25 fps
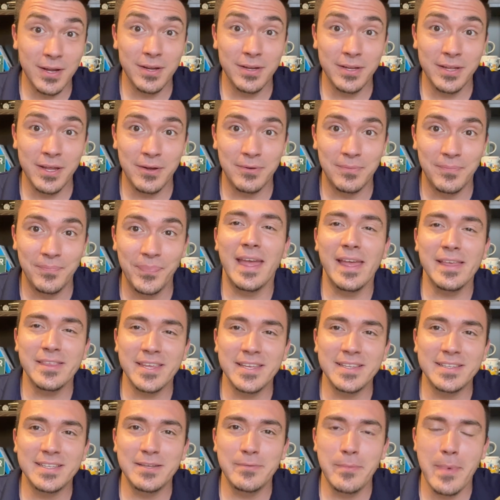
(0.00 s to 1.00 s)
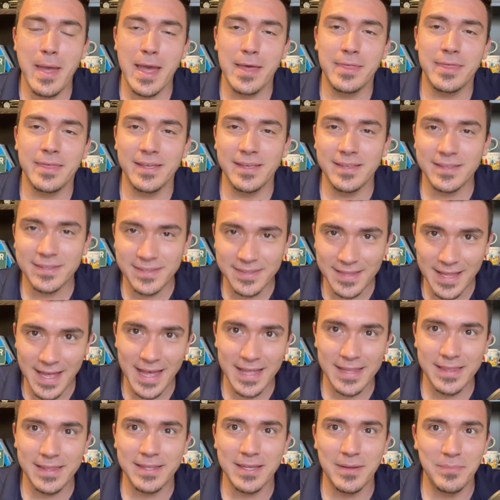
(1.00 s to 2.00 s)
you go. SAT math is
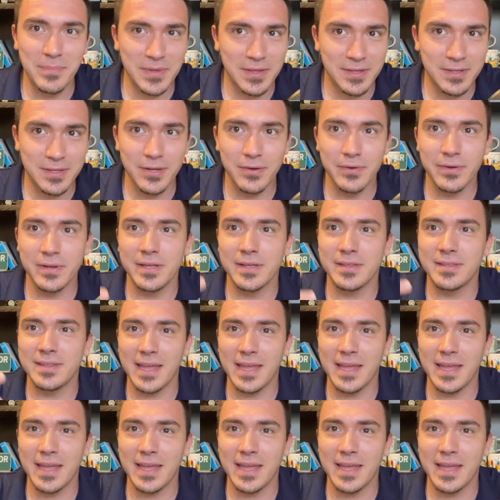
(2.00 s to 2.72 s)
not some mysterious